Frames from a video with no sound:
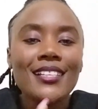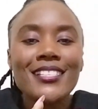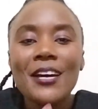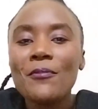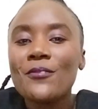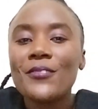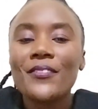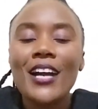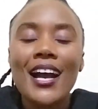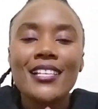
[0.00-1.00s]
Some
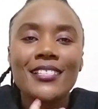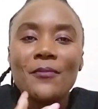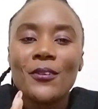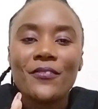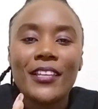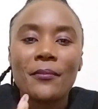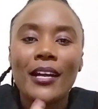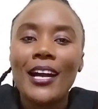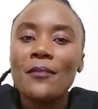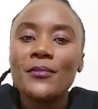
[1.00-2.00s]
of them
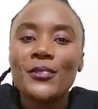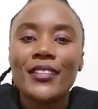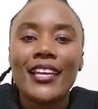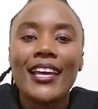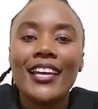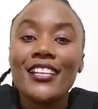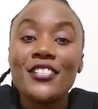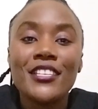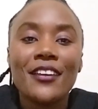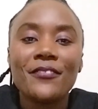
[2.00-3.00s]
come to the
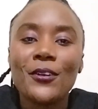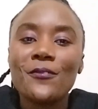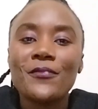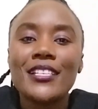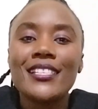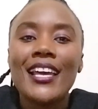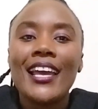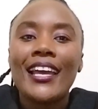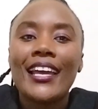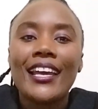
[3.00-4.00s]
NHIF office,
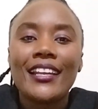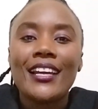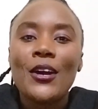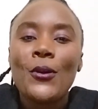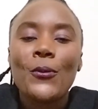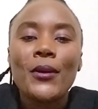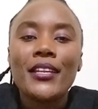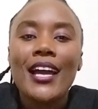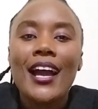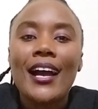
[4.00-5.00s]
and
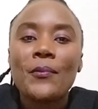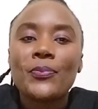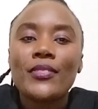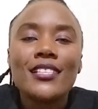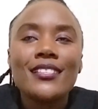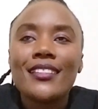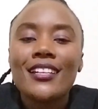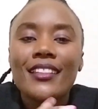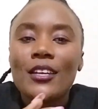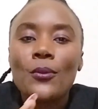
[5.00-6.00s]
when they say
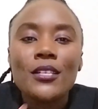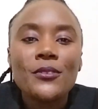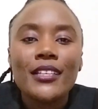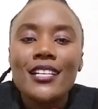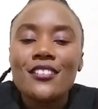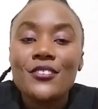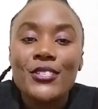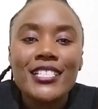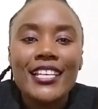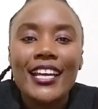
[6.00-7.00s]
that they want to get
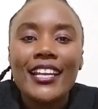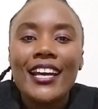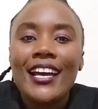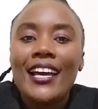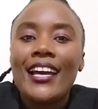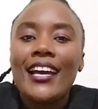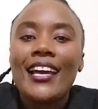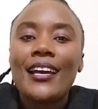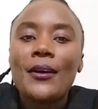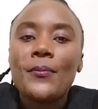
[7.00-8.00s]
treated
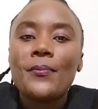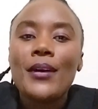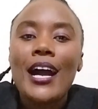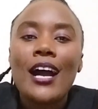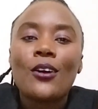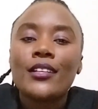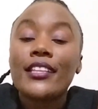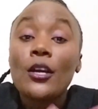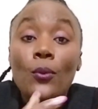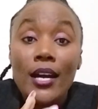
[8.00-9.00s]
or
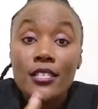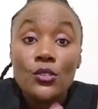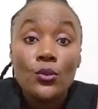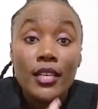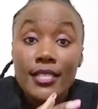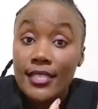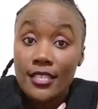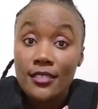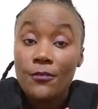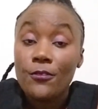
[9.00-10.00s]
they want to
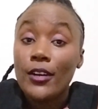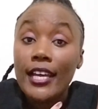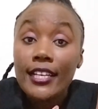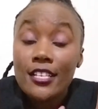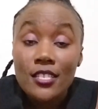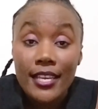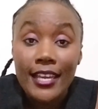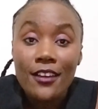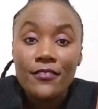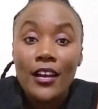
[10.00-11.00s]
register for
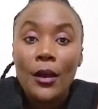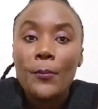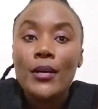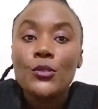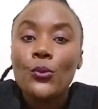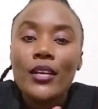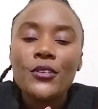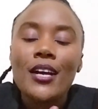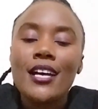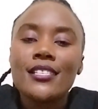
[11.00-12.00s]
NHIF, but when
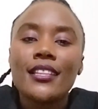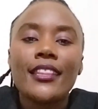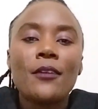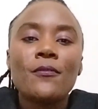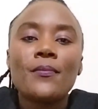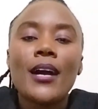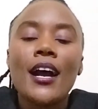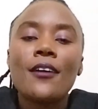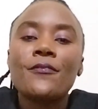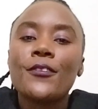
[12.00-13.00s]
you ask them
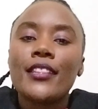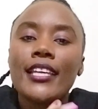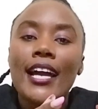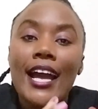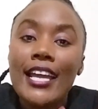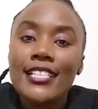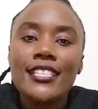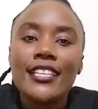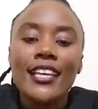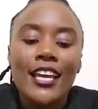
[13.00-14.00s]
for their
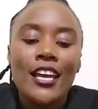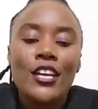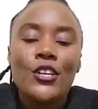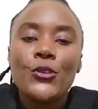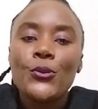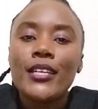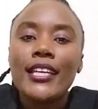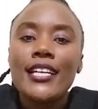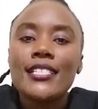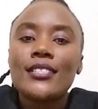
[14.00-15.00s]
ID, you
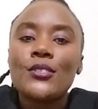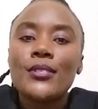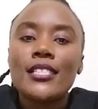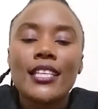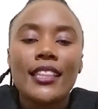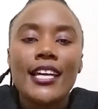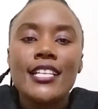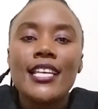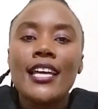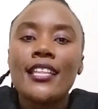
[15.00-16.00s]
get to see
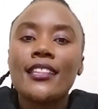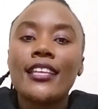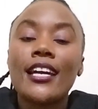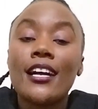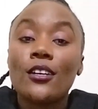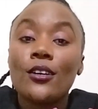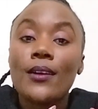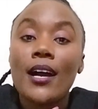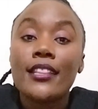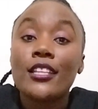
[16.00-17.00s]
that they
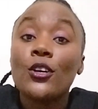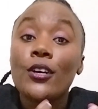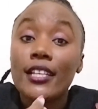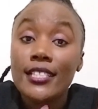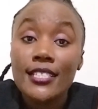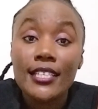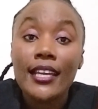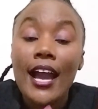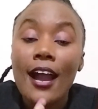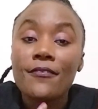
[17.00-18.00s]
already
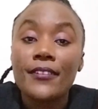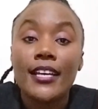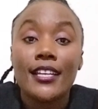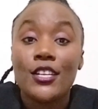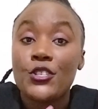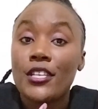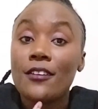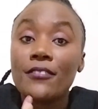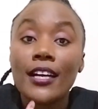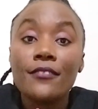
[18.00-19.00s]
have
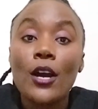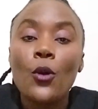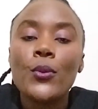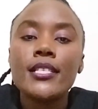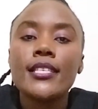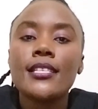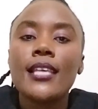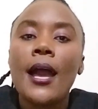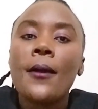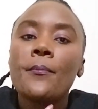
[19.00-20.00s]
NHIF cover, which is
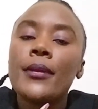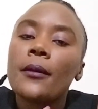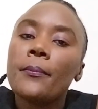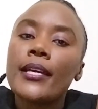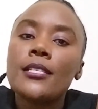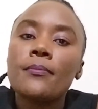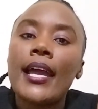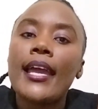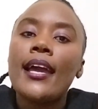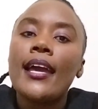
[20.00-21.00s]
being paid
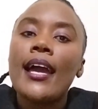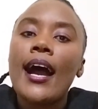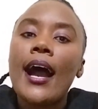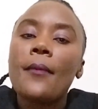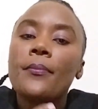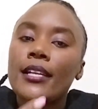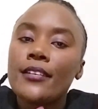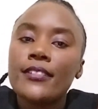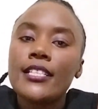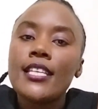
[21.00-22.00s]
by a
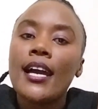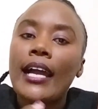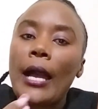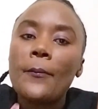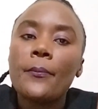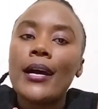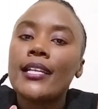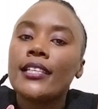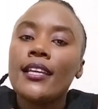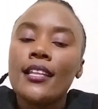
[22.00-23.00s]
private
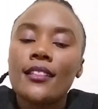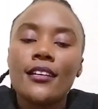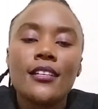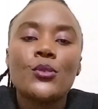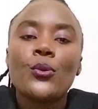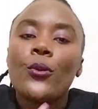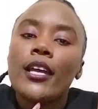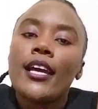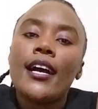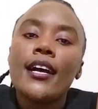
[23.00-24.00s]
company. That is
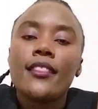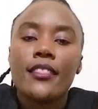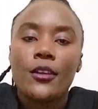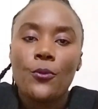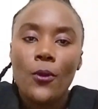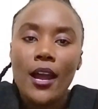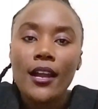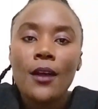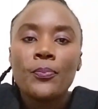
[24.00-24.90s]
where they work.